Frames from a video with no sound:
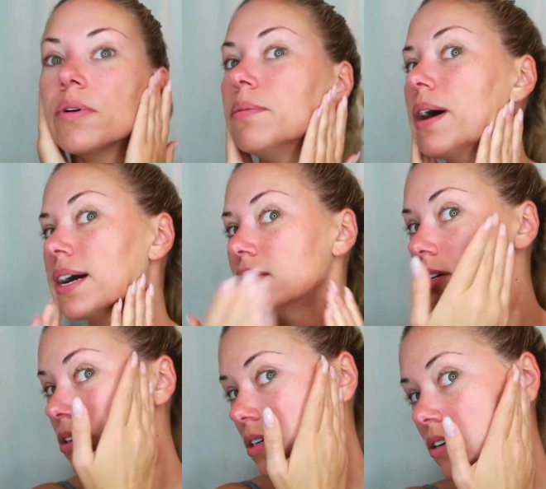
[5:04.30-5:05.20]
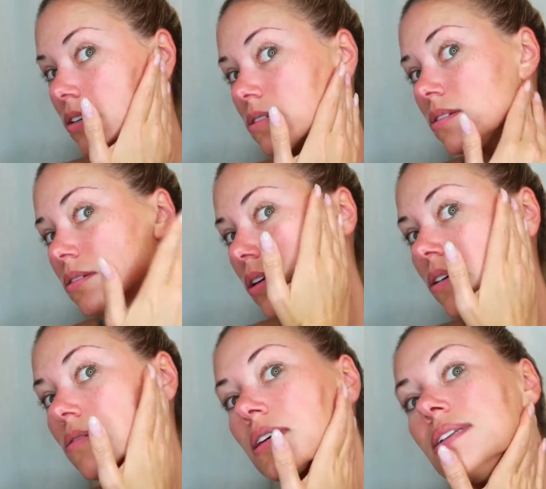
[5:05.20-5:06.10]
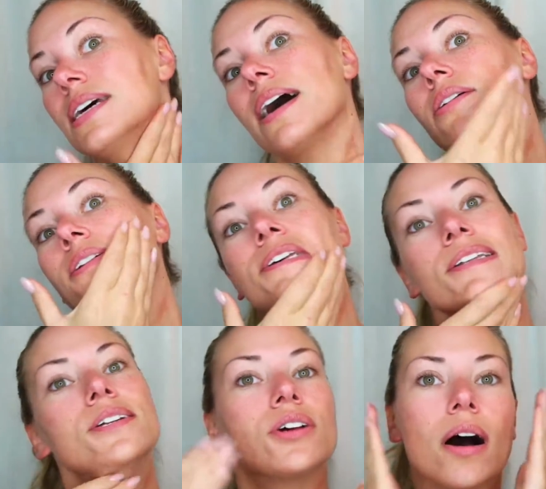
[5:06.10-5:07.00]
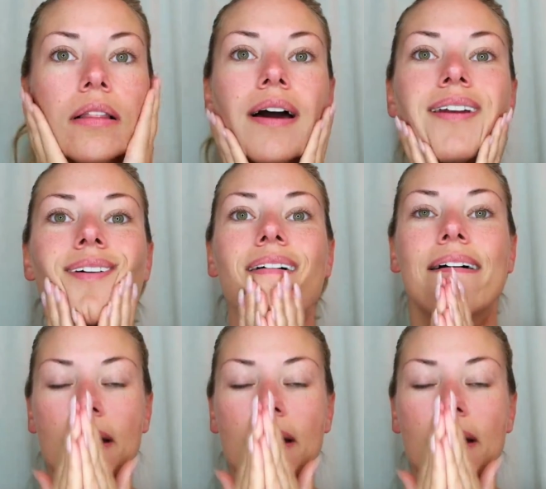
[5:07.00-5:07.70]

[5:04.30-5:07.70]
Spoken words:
way back to your ears, you know, get down into the jawline.